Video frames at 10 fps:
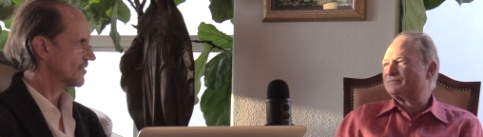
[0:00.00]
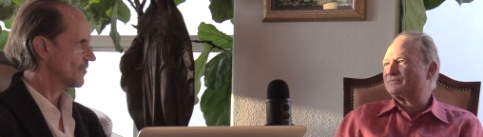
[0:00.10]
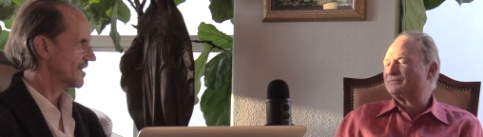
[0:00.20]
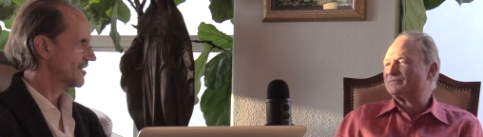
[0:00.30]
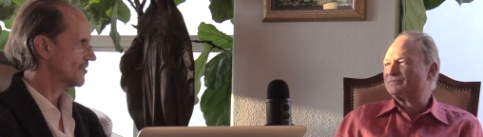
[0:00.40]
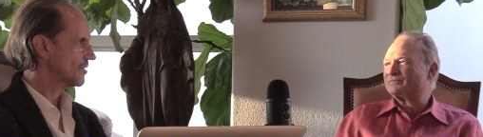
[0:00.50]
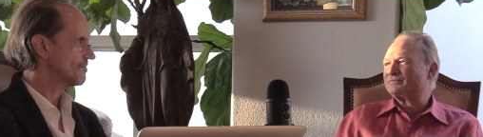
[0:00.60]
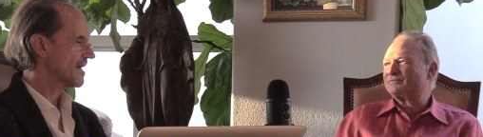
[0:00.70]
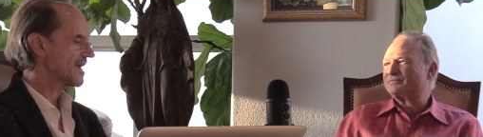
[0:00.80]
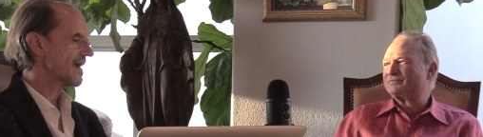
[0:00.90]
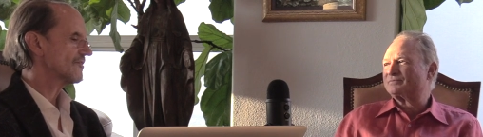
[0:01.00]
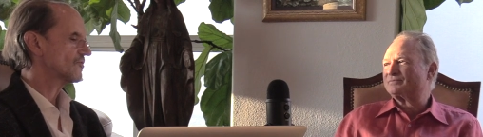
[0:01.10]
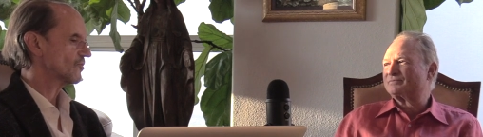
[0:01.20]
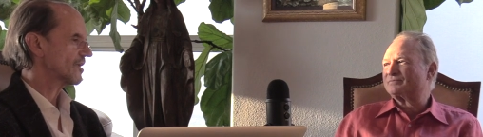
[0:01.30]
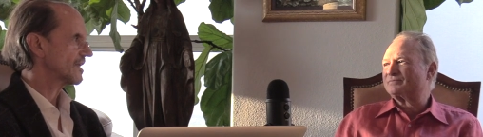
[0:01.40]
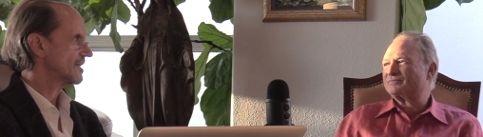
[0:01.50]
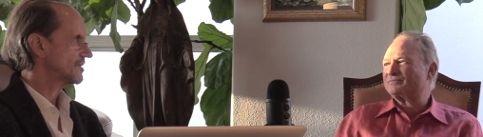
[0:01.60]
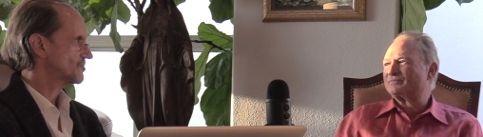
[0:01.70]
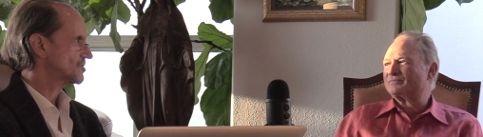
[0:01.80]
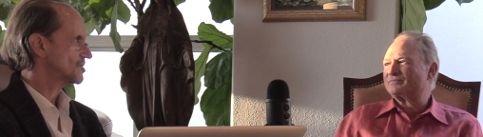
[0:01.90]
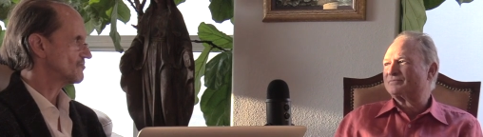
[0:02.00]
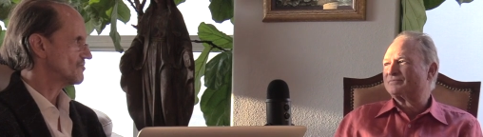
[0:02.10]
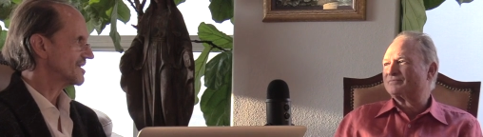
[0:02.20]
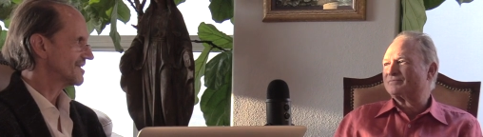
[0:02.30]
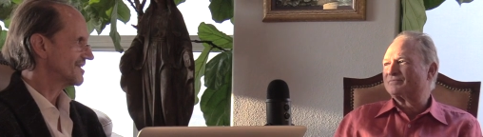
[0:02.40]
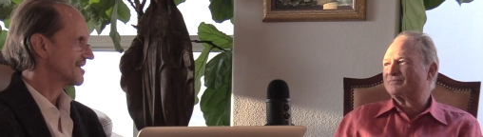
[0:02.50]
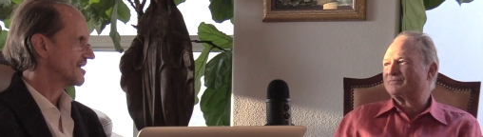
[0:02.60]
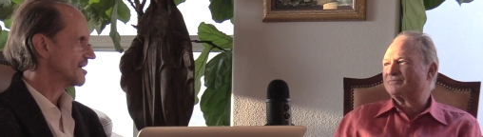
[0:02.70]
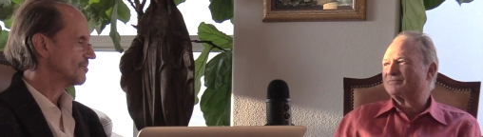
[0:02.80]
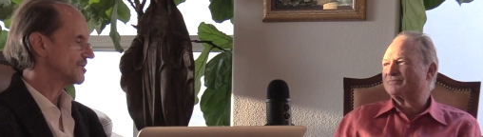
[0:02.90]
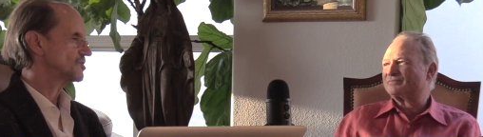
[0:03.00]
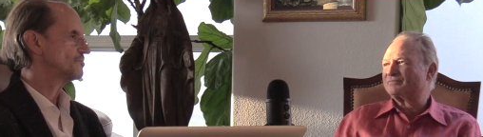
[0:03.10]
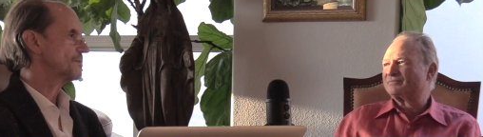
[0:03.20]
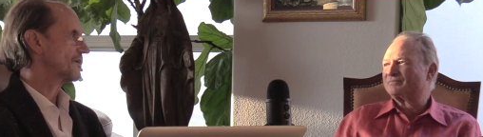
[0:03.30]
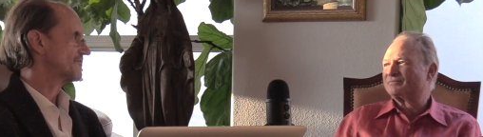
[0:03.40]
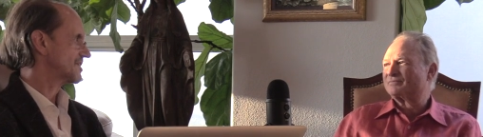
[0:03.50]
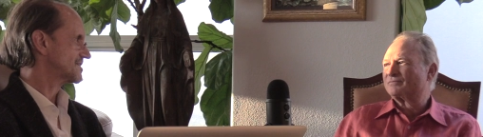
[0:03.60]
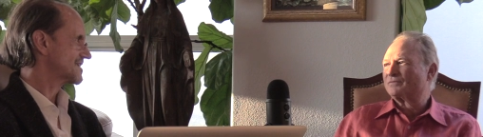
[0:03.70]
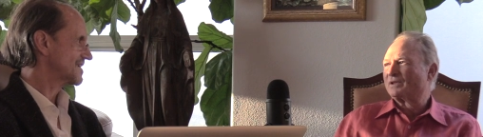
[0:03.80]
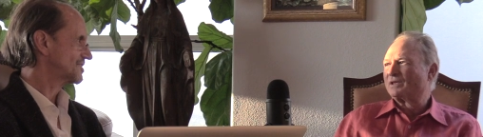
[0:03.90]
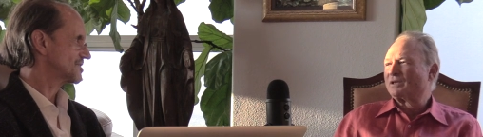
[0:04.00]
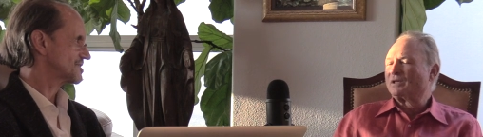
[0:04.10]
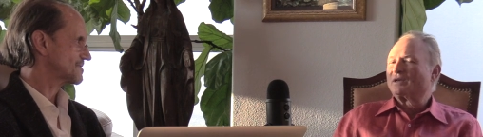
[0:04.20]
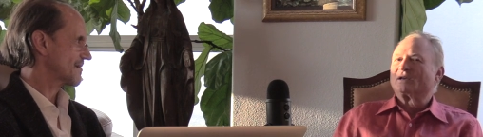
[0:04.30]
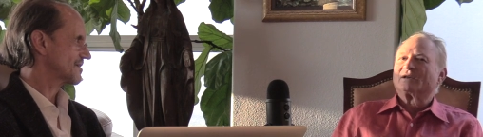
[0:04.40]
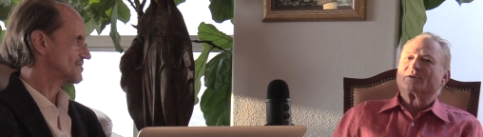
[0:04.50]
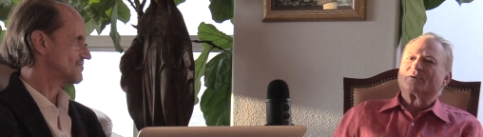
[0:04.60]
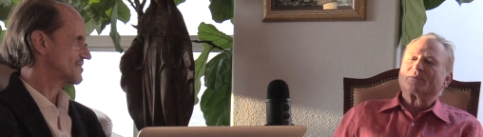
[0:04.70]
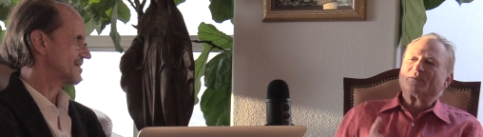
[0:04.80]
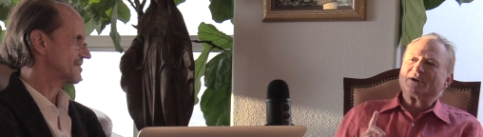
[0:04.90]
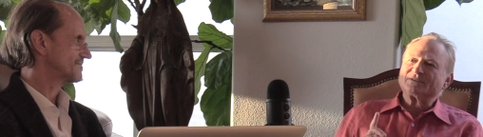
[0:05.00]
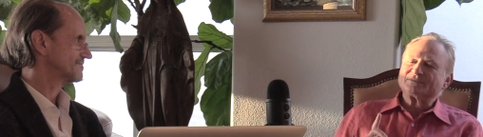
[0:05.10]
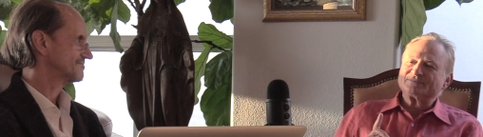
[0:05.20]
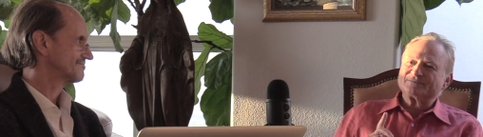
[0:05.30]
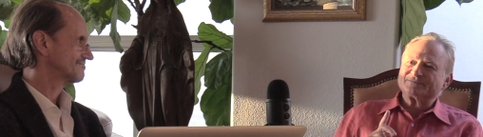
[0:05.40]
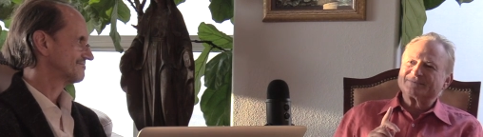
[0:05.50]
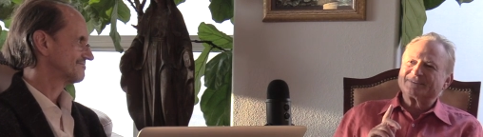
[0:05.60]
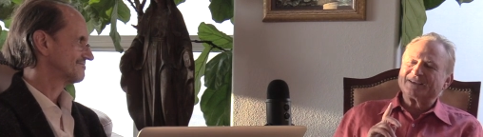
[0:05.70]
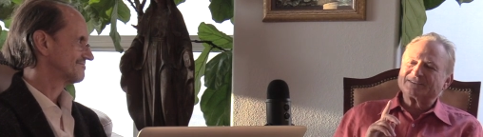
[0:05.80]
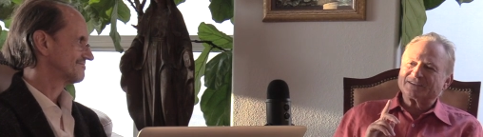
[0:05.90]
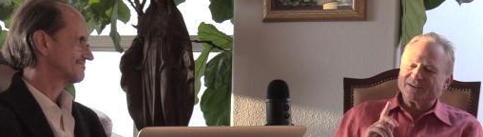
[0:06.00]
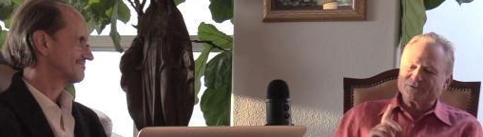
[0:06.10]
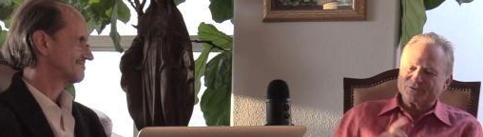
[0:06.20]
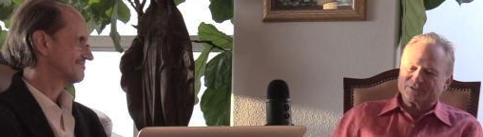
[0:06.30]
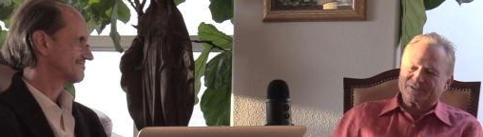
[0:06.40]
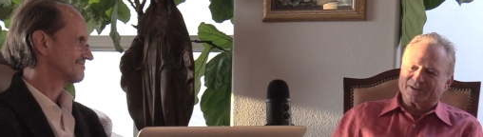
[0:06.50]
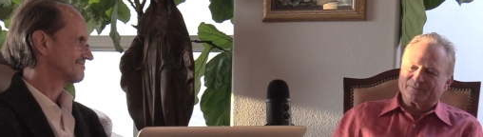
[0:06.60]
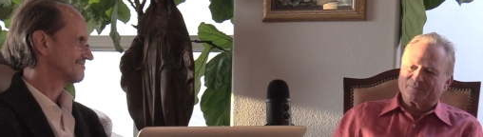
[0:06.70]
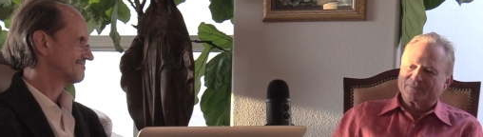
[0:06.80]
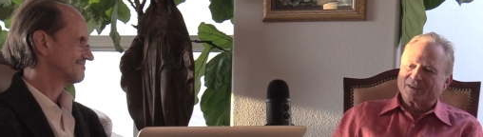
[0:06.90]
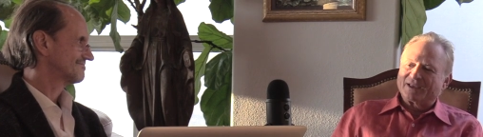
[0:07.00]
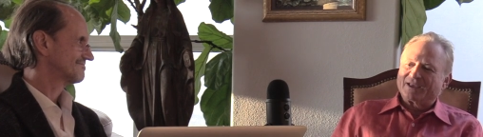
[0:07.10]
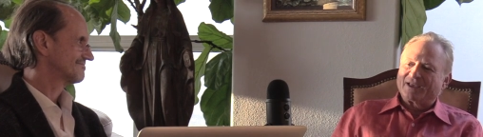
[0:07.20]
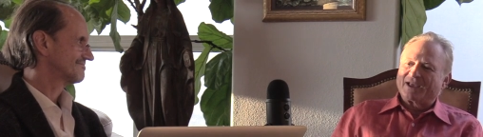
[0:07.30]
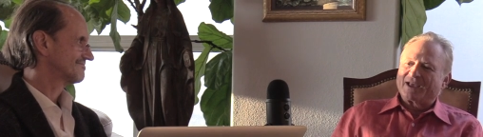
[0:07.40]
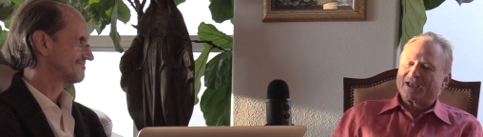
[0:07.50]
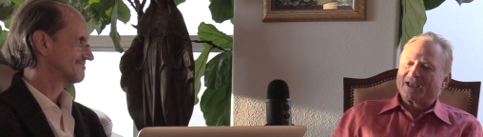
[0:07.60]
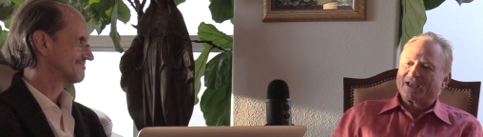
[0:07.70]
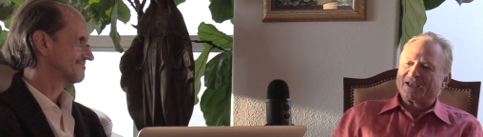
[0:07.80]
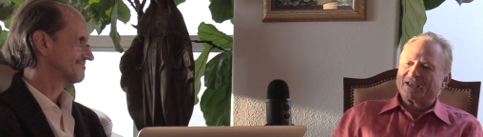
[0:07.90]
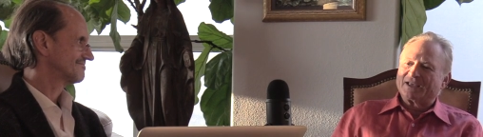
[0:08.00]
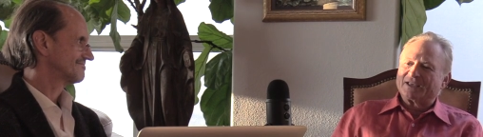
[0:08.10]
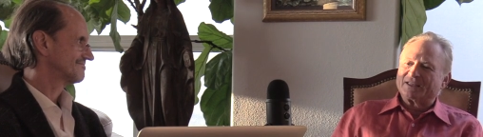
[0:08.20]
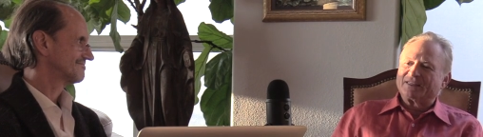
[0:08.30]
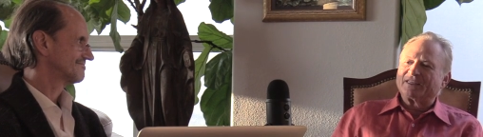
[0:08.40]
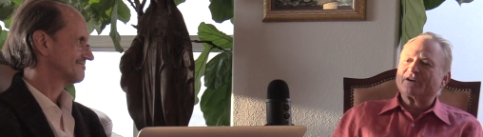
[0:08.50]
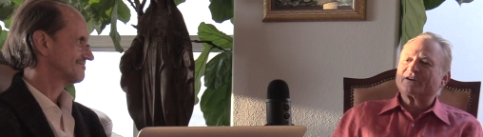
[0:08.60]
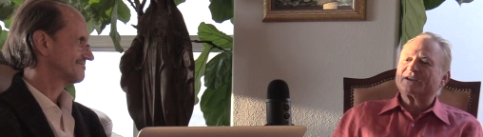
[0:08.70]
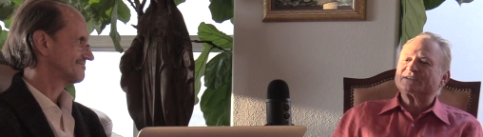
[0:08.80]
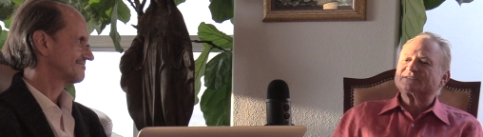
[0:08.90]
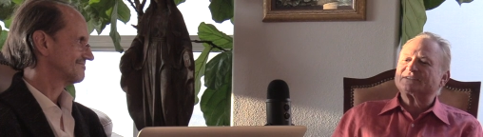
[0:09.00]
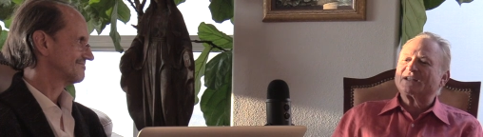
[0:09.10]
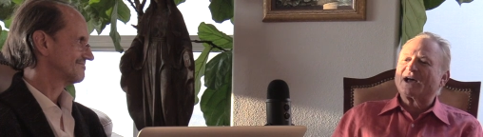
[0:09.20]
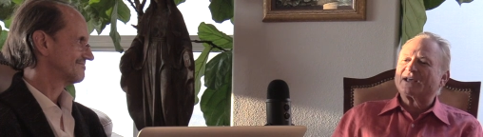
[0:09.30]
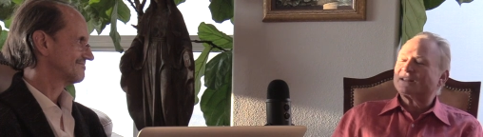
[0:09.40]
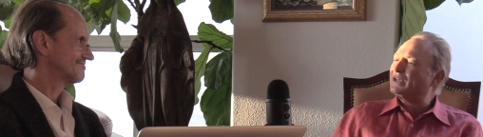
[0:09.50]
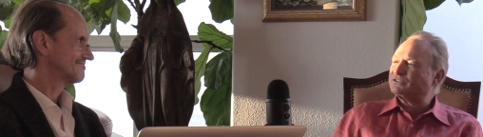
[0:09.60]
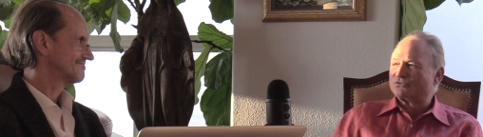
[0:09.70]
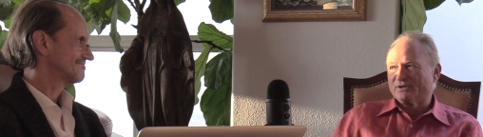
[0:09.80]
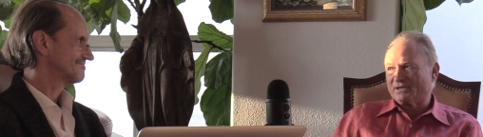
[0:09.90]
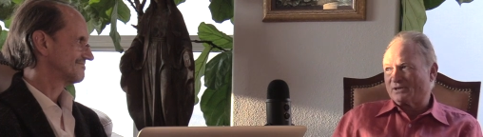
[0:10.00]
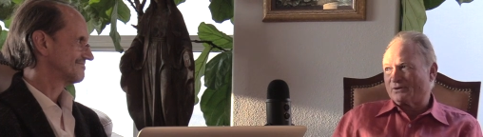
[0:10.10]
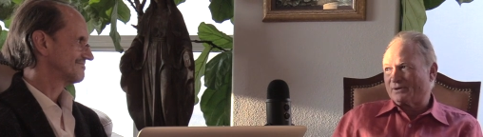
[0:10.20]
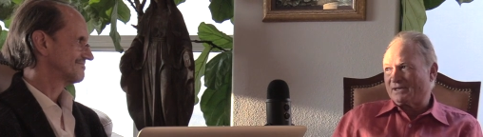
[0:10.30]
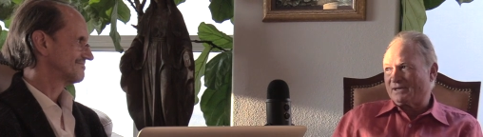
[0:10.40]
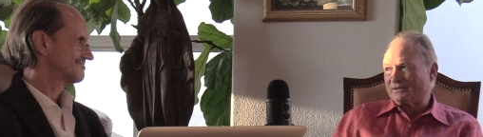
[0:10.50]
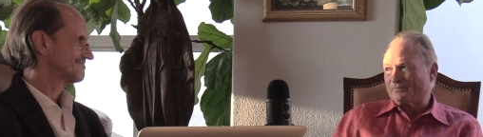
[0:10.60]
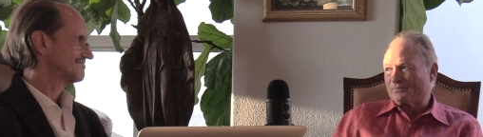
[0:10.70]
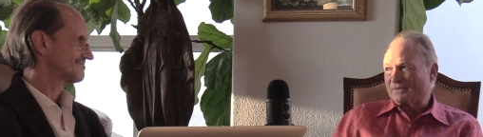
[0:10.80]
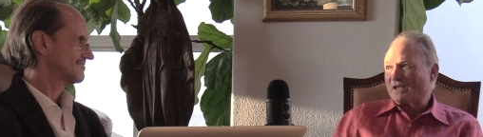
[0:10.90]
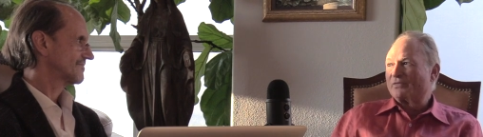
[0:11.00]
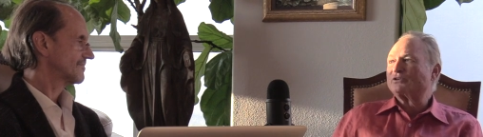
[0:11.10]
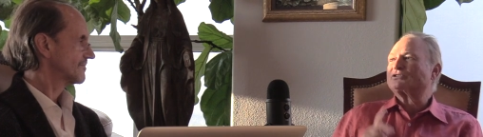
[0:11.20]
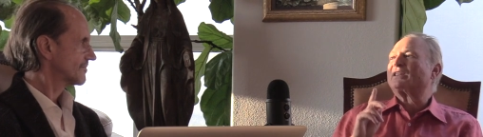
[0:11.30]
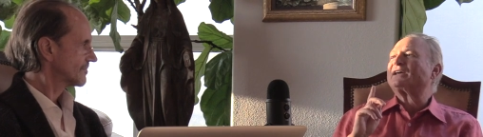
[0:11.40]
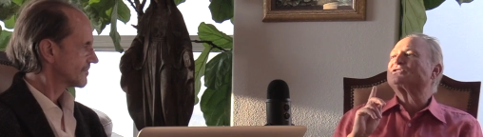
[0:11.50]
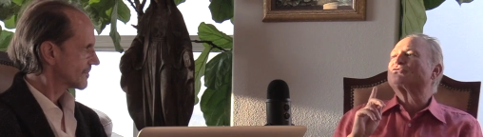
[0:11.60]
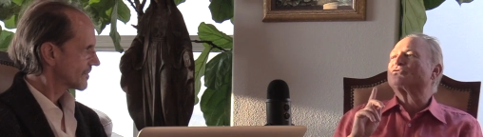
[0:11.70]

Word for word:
Speaker 1: other way that we may have great literature written, but do people have the attention span to read? Well,
Speaker 2: it's interesting. There is not less reading going on. There's less